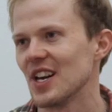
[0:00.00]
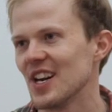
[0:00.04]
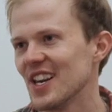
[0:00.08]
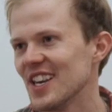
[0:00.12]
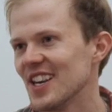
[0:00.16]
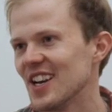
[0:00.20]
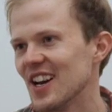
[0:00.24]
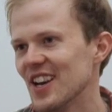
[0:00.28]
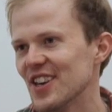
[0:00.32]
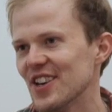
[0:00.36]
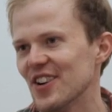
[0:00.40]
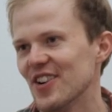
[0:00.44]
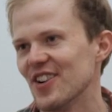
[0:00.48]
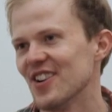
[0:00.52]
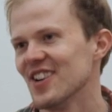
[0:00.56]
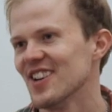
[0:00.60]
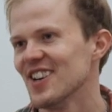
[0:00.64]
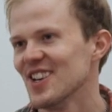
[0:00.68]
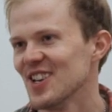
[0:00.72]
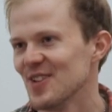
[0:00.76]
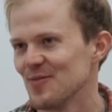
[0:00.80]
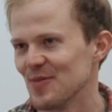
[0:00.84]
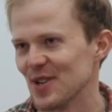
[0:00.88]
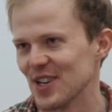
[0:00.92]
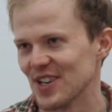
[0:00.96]
is illegal here
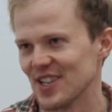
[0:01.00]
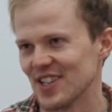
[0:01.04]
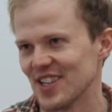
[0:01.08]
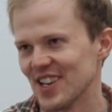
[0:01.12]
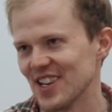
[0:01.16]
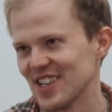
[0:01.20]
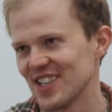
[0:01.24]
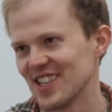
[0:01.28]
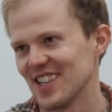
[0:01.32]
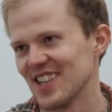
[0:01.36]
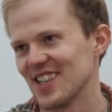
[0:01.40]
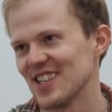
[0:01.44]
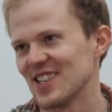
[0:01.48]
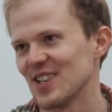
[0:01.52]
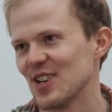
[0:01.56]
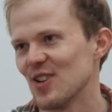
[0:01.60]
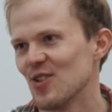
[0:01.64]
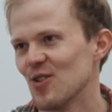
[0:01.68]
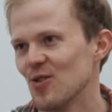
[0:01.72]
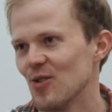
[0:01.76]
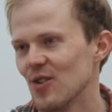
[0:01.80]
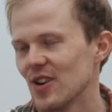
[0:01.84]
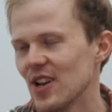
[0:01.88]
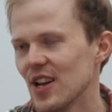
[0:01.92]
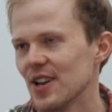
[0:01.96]
because there's, there's a
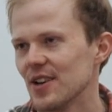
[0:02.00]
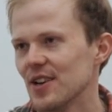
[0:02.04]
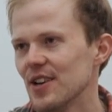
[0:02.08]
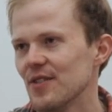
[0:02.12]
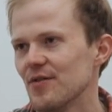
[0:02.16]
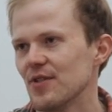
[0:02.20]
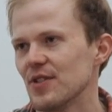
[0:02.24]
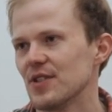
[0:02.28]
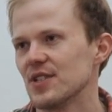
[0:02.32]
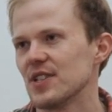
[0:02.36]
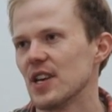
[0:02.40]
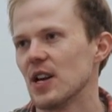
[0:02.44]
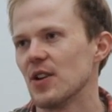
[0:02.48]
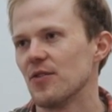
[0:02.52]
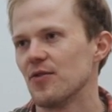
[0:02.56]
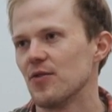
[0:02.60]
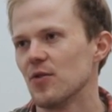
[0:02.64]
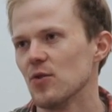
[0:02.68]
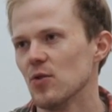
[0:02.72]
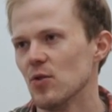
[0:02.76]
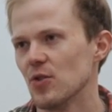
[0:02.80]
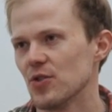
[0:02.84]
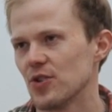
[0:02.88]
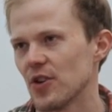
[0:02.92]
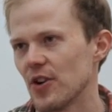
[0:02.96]
whole like, different set
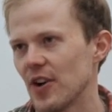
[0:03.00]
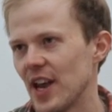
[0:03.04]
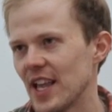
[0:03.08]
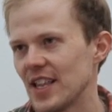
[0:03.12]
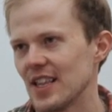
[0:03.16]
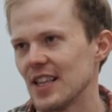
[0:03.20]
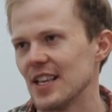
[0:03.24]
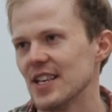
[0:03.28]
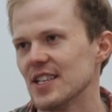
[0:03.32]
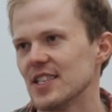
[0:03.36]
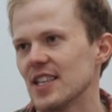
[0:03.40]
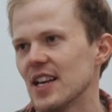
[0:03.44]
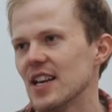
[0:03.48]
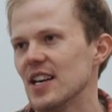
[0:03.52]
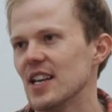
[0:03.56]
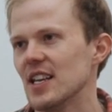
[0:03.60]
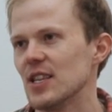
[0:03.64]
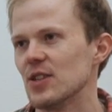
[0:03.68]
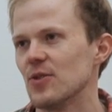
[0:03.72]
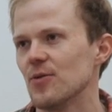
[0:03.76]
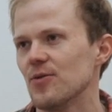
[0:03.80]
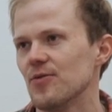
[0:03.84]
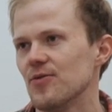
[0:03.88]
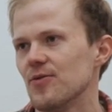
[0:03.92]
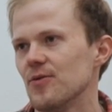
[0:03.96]
of rules, or at least I
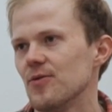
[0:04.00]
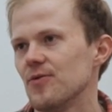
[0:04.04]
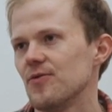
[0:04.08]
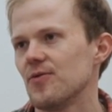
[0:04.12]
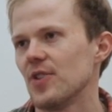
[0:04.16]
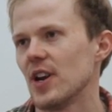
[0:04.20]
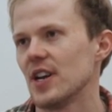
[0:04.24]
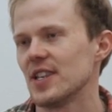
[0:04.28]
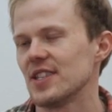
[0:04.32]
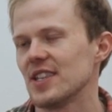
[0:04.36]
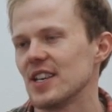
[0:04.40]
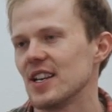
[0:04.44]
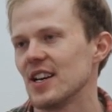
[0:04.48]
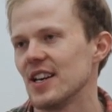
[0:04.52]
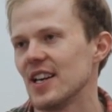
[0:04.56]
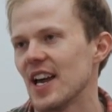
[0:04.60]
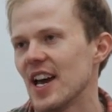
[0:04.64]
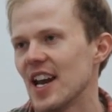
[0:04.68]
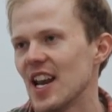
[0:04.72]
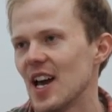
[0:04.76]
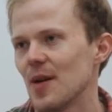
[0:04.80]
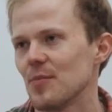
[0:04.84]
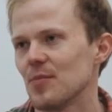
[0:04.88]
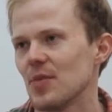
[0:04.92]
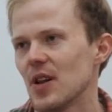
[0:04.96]
need to drastically
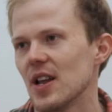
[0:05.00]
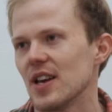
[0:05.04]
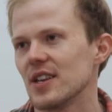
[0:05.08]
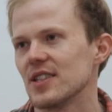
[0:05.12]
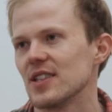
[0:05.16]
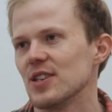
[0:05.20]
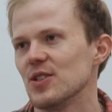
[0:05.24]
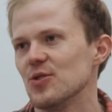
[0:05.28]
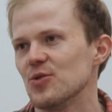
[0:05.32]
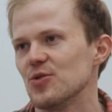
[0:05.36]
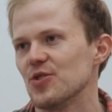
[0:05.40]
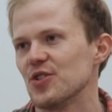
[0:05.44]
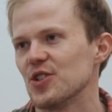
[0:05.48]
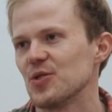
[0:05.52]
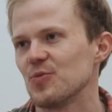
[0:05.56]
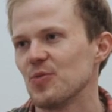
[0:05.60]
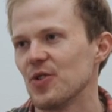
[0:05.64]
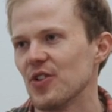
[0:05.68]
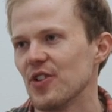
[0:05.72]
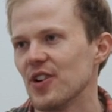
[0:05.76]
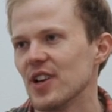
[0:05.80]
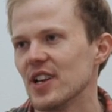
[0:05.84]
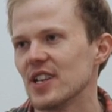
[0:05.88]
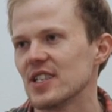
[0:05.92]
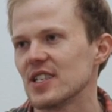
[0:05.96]
adapt like the user yeah.
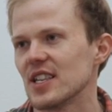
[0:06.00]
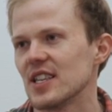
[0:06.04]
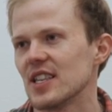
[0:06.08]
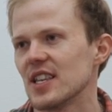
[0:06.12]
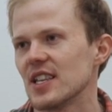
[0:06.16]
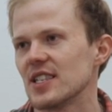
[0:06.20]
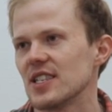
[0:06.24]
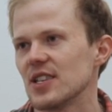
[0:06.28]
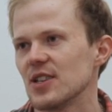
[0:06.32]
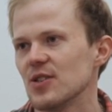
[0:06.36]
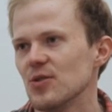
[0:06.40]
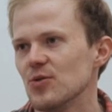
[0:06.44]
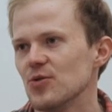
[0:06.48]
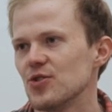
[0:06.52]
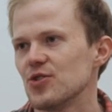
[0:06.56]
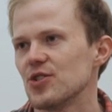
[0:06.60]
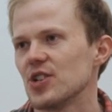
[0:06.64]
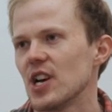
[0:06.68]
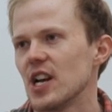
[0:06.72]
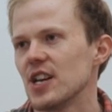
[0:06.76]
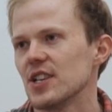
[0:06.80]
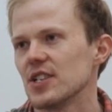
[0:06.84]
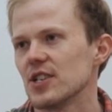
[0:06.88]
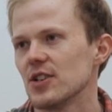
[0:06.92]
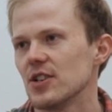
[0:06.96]
experience. Yeah. that's a huge
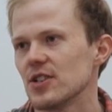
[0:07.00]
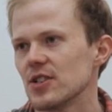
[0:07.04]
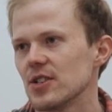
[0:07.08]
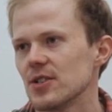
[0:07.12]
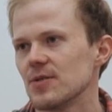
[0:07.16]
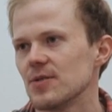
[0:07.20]
challenge yeah.